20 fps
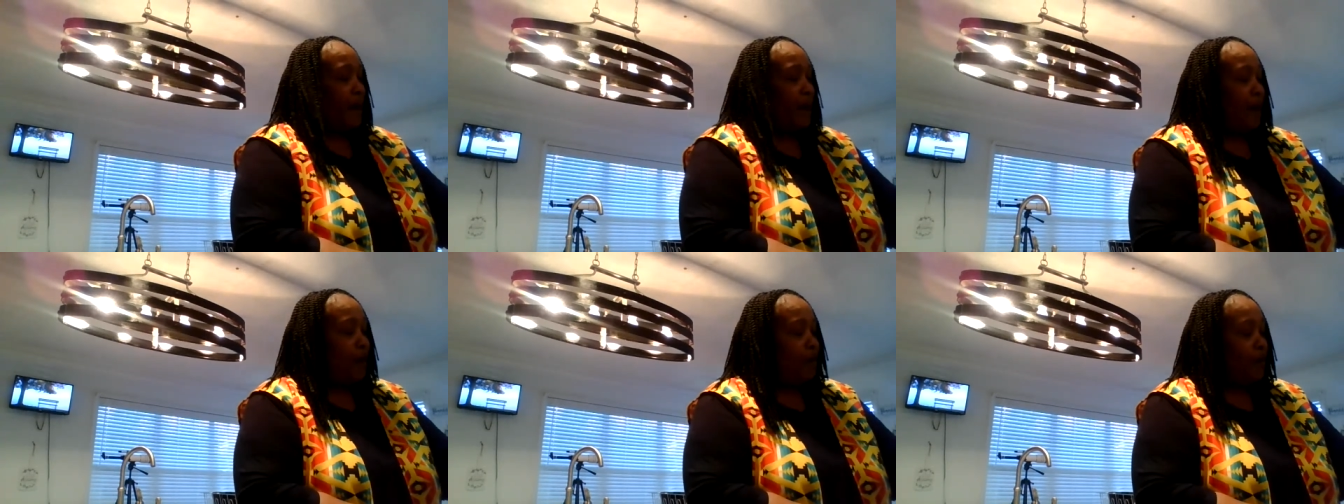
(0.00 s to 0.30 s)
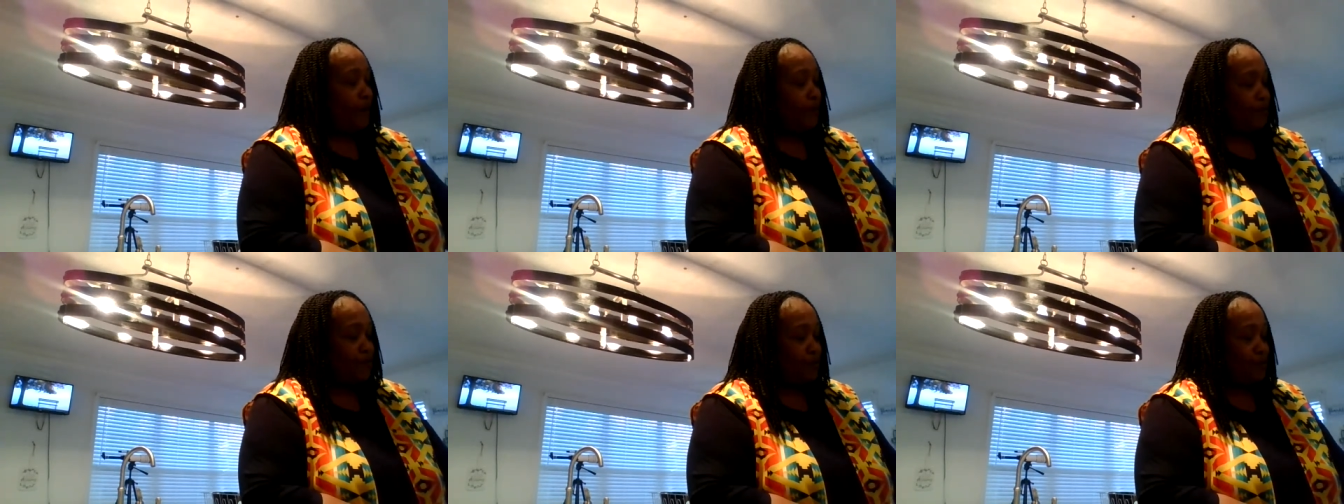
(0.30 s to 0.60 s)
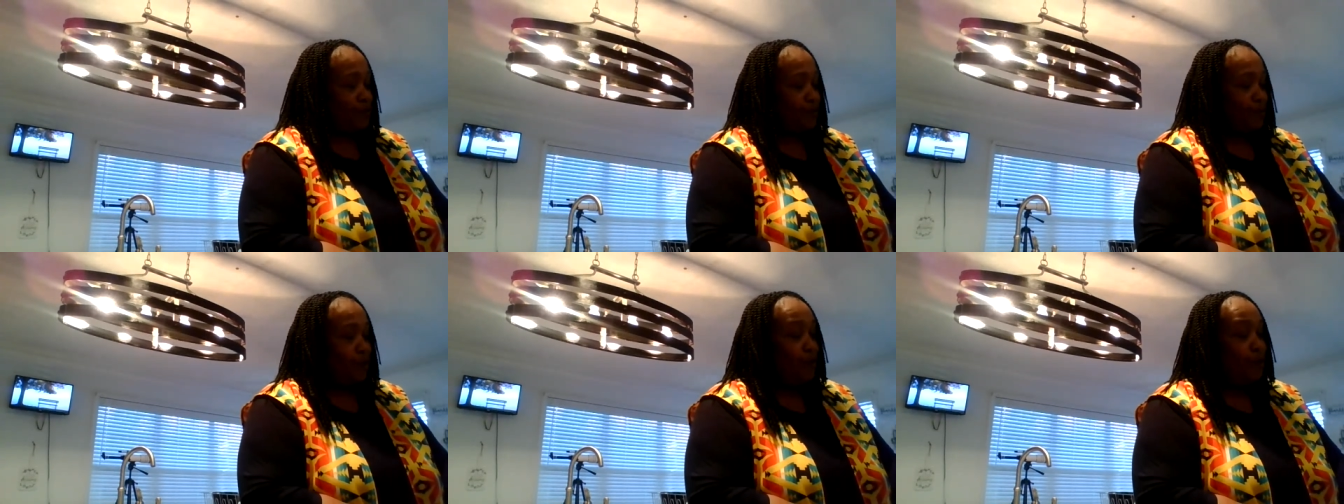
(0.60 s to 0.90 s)
I went to
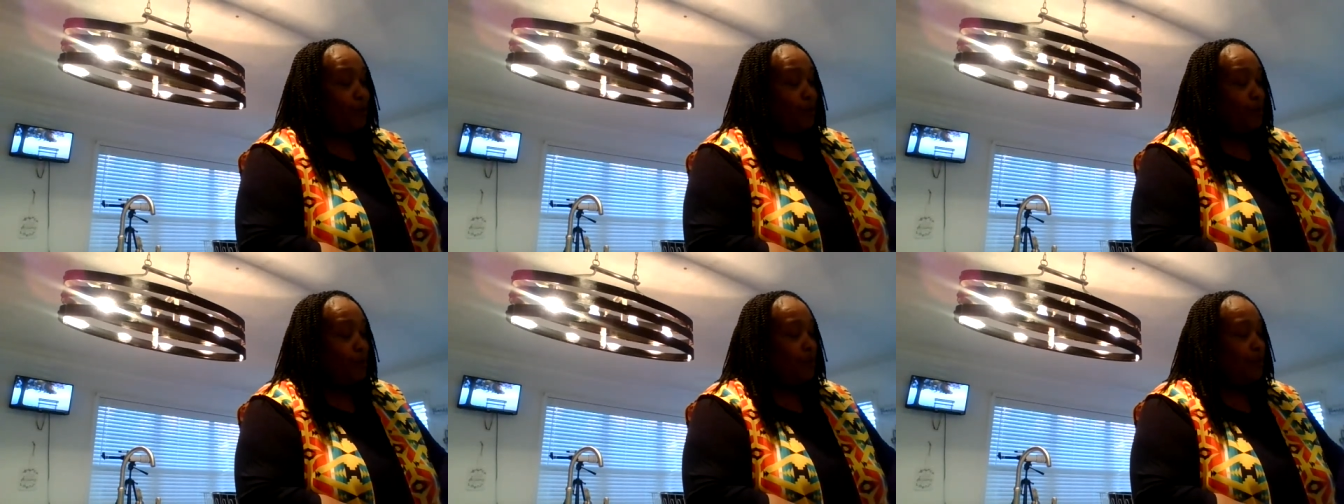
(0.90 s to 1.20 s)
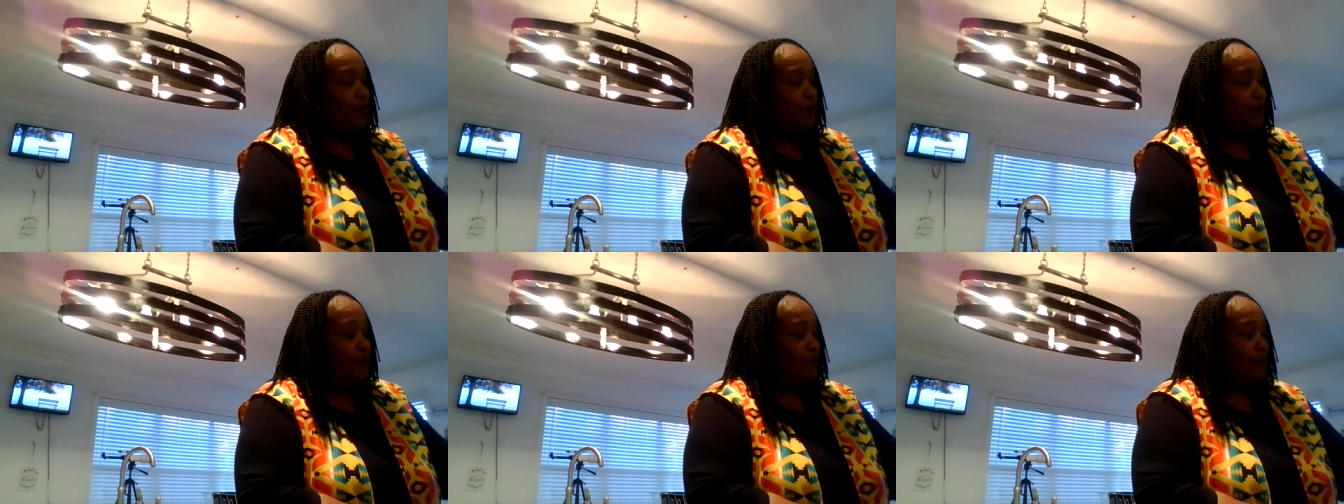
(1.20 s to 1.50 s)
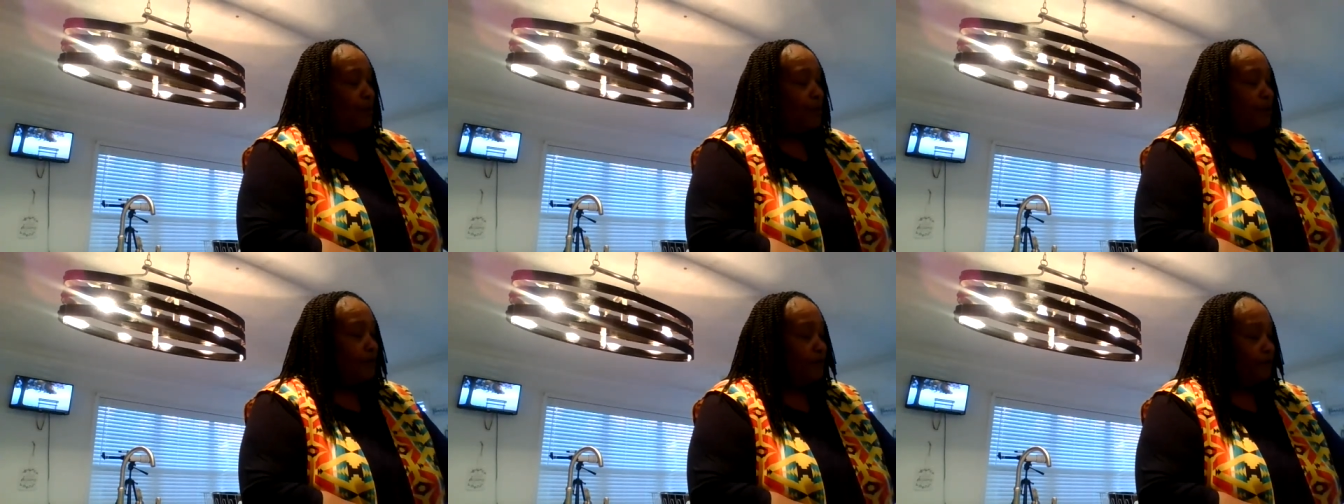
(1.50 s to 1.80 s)
school
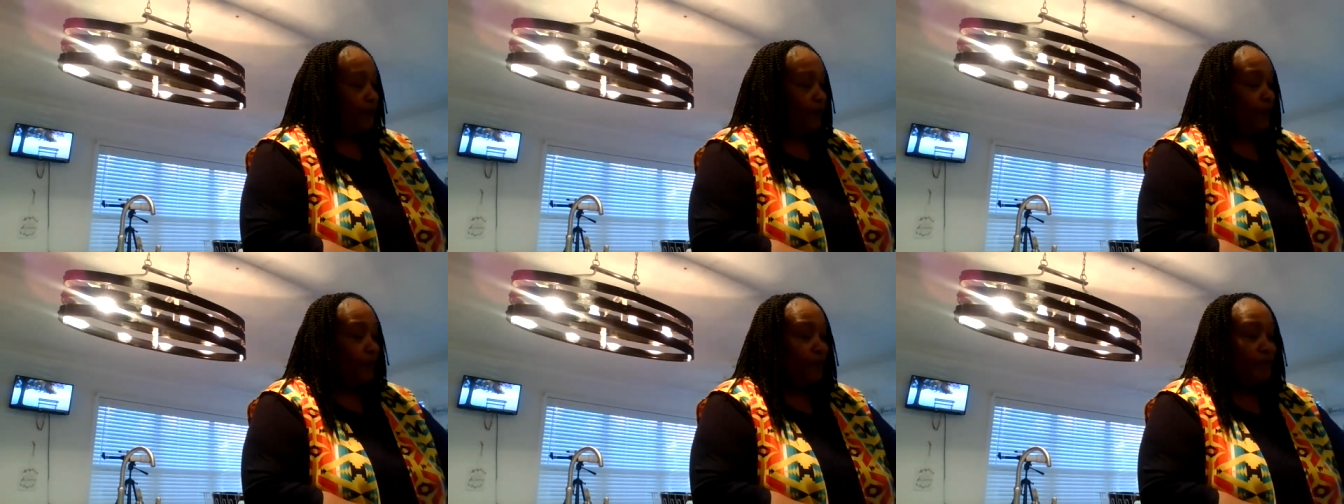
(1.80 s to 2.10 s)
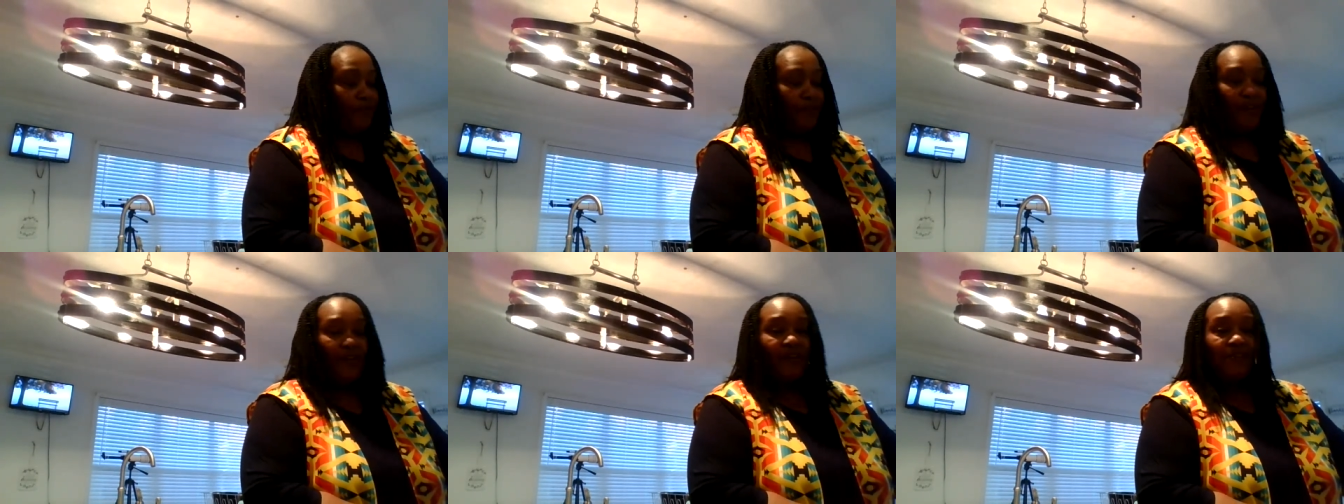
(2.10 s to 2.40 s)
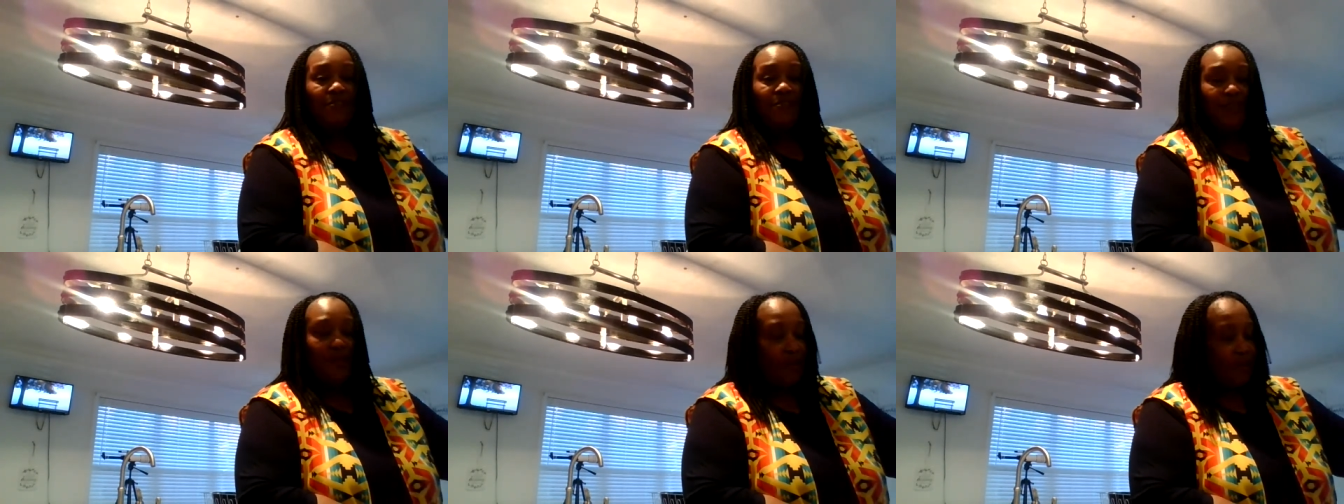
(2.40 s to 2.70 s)
for
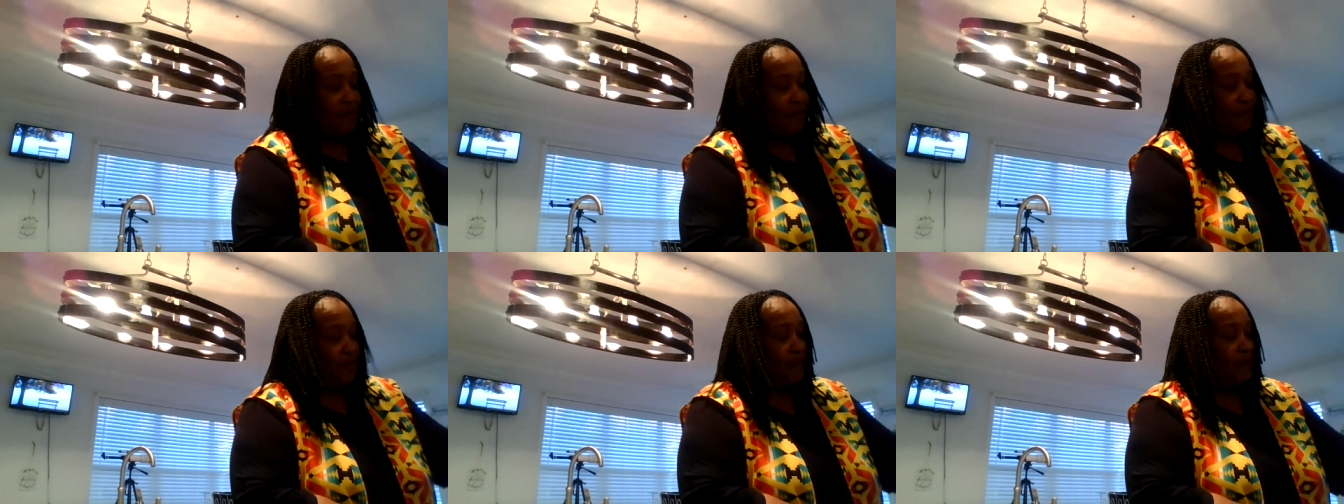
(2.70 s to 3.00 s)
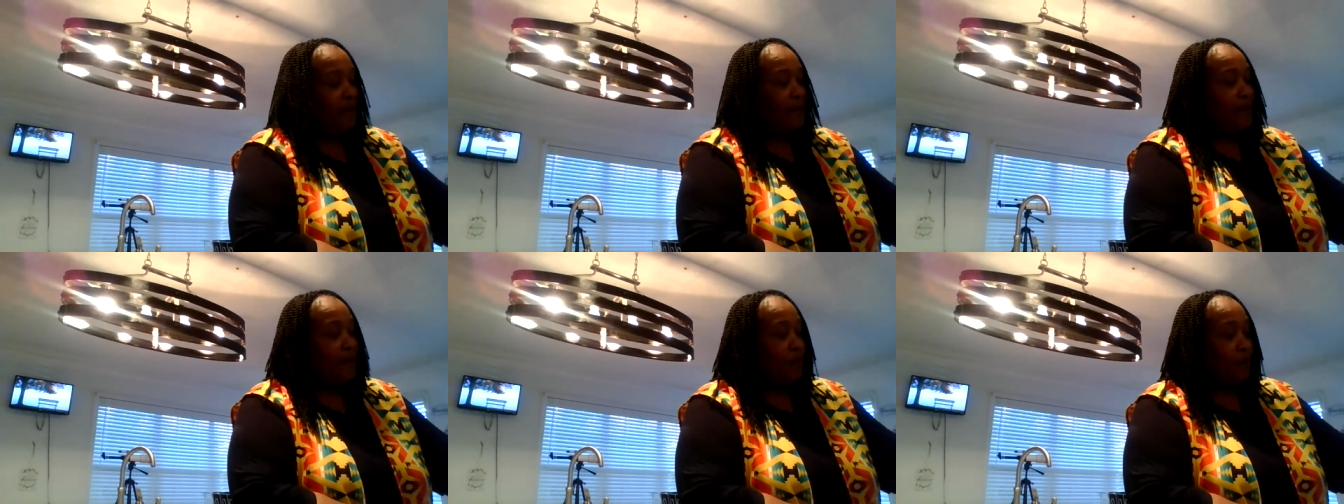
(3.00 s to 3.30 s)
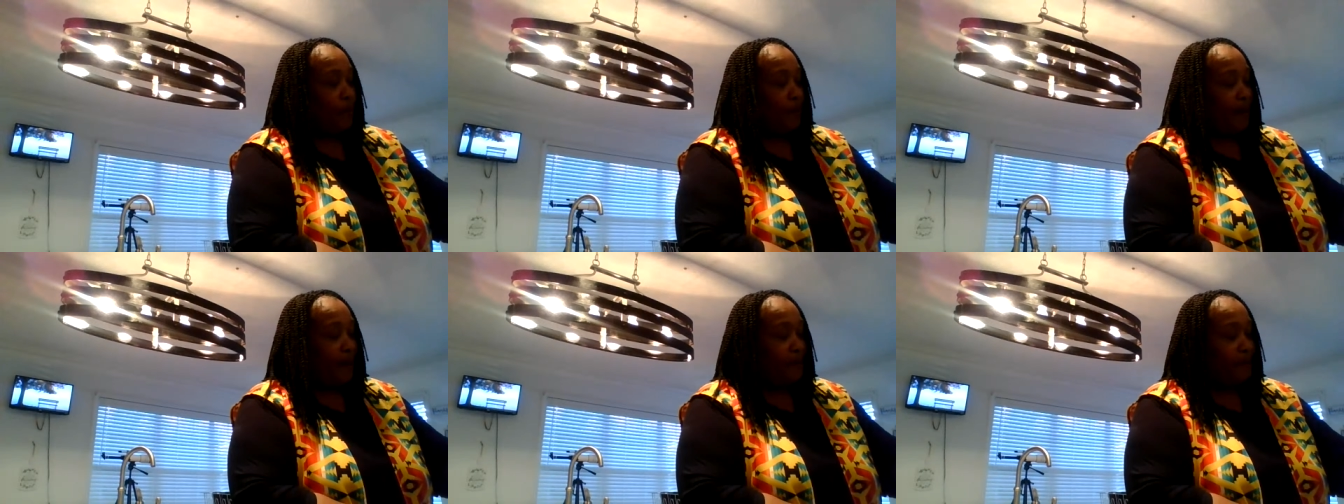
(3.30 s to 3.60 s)
this
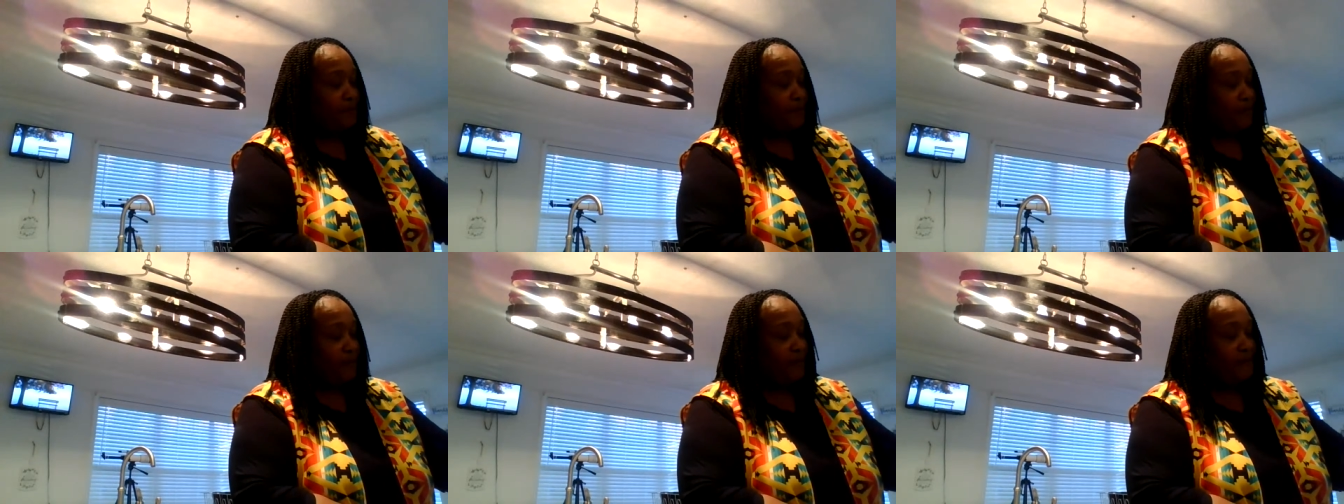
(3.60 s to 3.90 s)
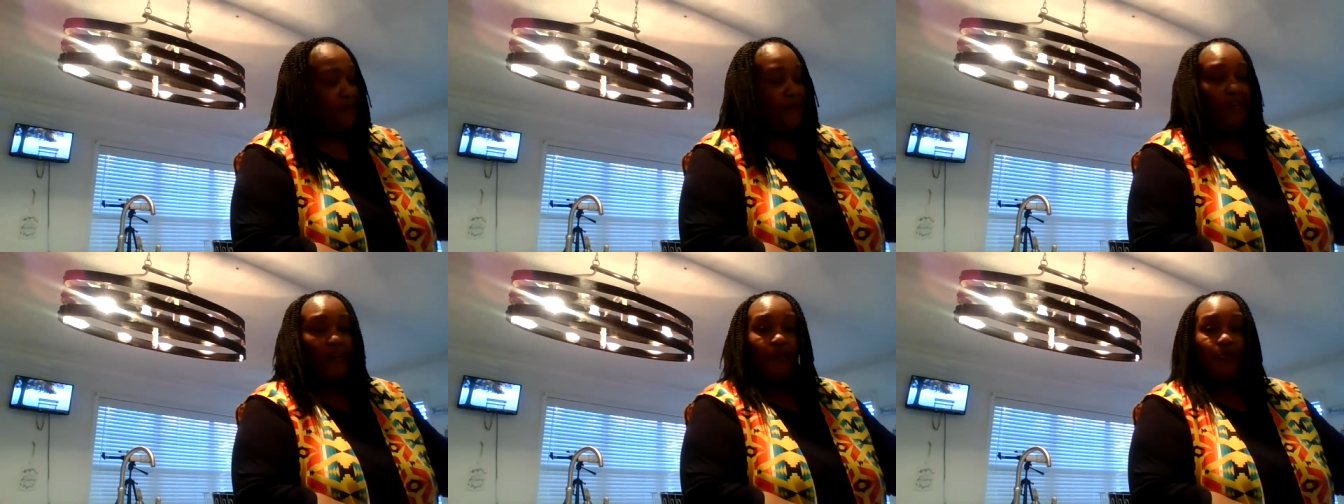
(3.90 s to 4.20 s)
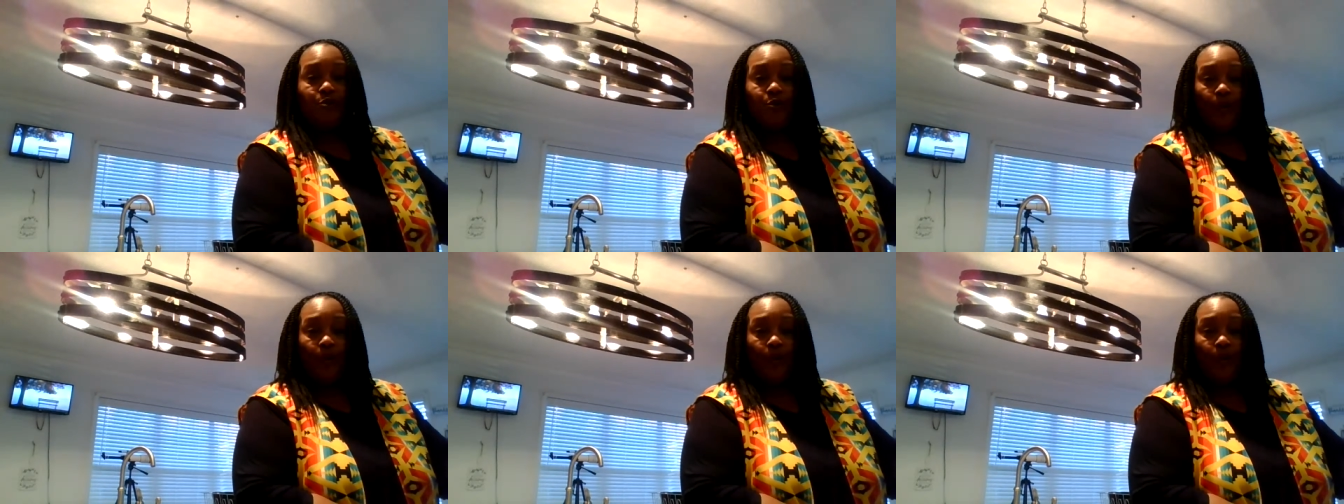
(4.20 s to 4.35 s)
when I was living in